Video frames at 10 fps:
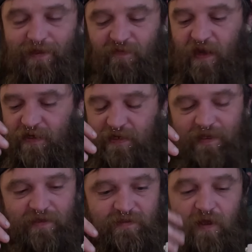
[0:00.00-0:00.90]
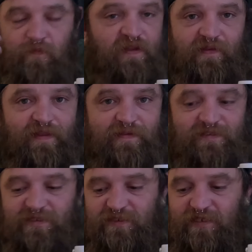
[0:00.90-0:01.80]
that I need to get done. But like
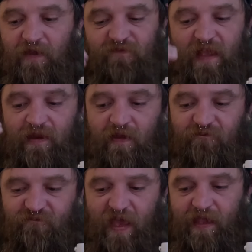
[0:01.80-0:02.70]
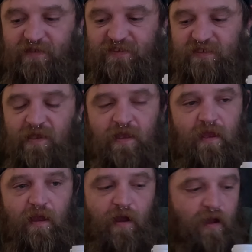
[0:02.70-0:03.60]
this is stuff that affects
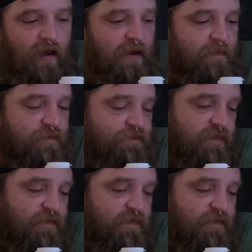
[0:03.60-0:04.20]
um,